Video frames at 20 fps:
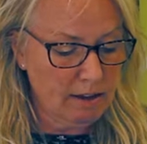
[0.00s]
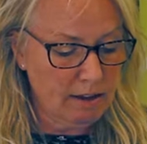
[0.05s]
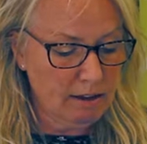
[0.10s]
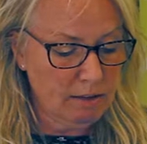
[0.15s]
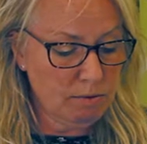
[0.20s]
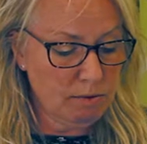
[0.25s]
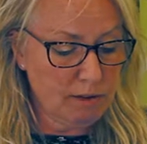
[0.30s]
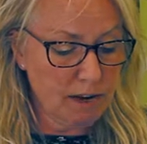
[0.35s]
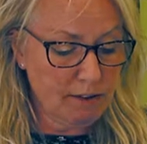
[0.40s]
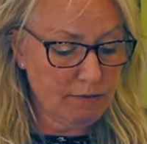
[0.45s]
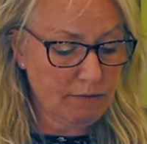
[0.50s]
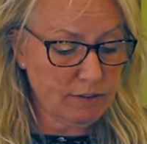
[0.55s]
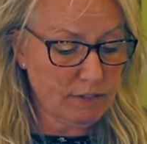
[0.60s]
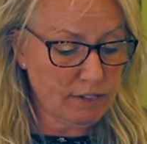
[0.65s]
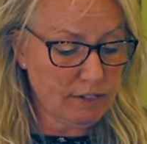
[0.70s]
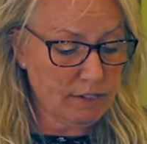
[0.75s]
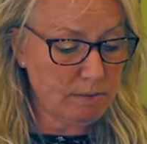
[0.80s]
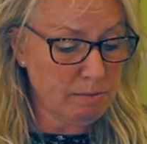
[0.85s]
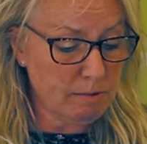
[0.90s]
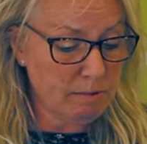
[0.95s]
you would have to
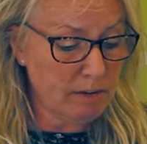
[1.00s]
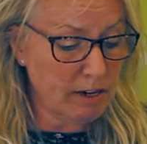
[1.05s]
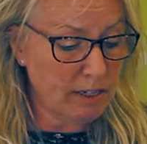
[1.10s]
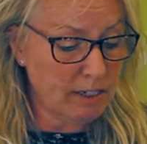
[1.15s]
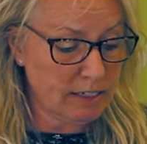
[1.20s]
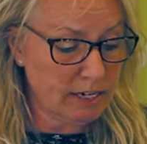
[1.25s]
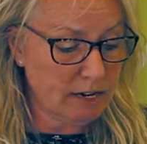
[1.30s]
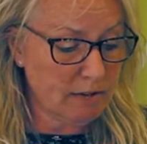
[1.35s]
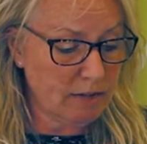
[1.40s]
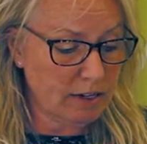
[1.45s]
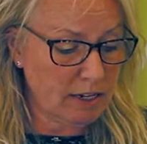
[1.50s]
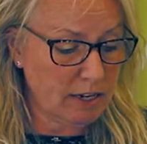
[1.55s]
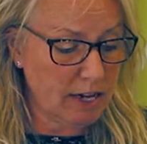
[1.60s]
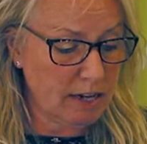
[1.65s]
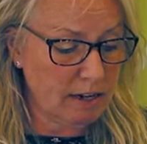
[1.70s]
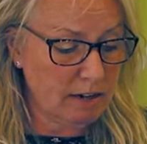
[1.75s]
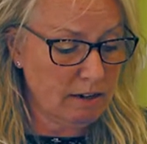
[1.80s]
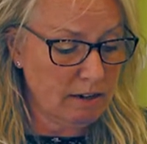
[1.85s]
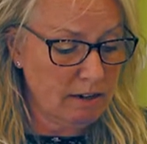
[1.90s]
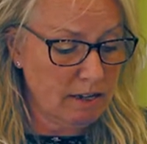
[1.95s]
simmer right down
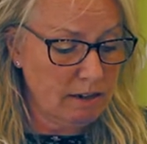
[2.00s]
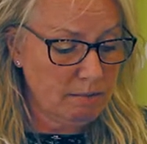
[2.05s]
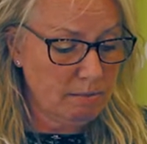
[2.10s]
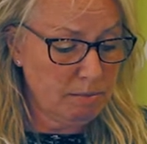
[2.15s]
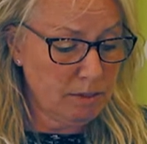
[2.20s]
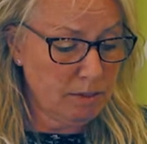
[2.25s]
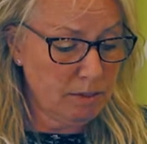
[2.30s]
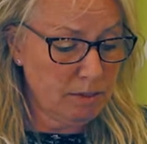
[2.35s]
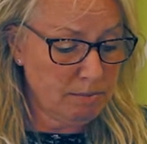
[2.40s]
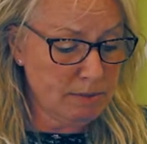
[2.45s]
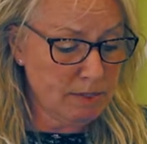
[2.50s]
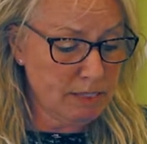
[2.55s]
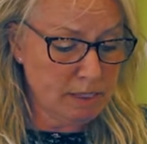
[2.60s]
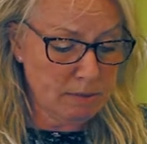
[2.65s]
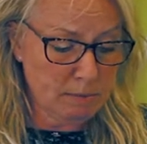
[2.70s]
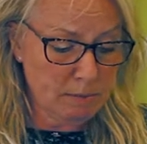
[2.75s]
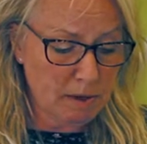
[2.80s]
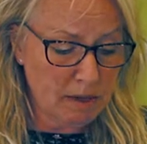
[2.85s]
again, because Mrs.